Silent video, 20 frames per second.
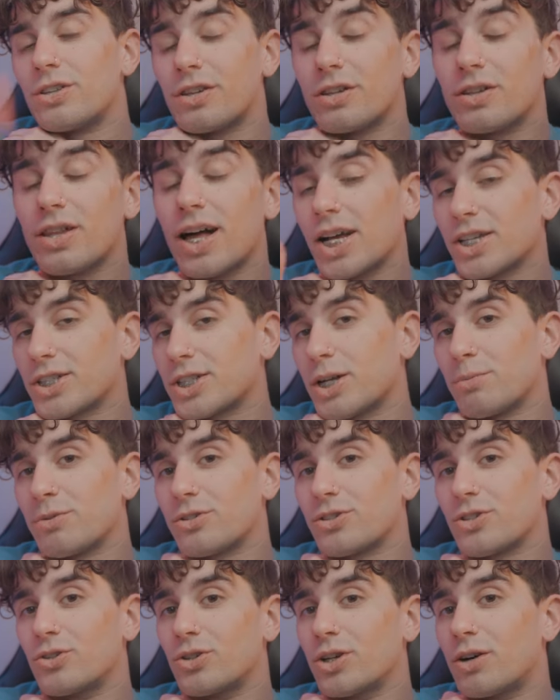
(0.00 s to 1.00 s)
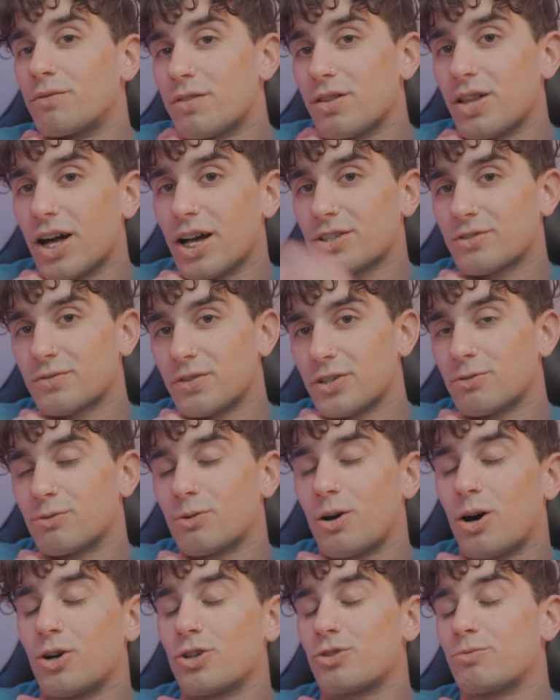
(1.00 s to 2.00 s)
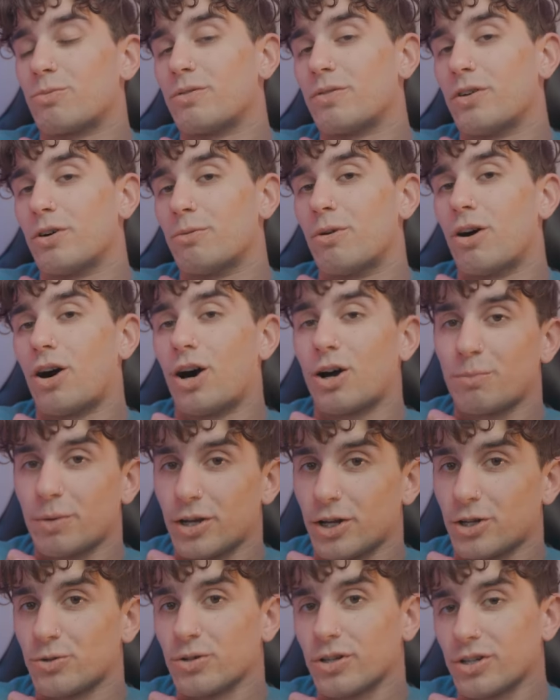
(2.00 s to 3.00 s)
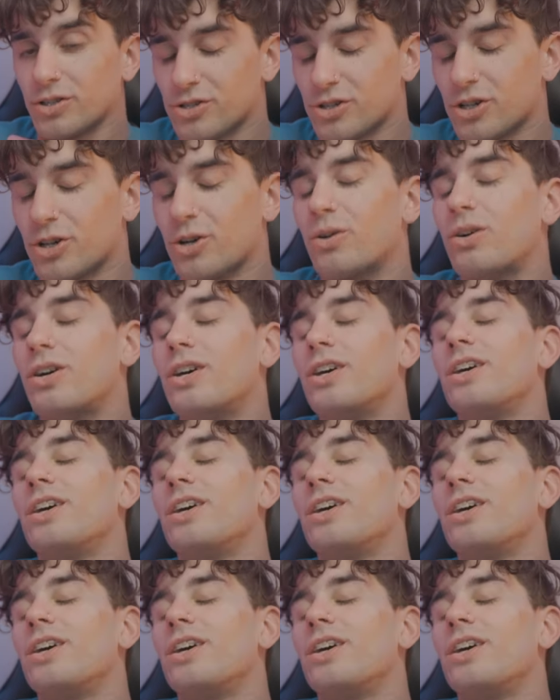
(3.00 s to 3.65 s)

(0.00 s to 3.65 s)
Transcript: The last episode of The Last of Us will also be available on Patreon. So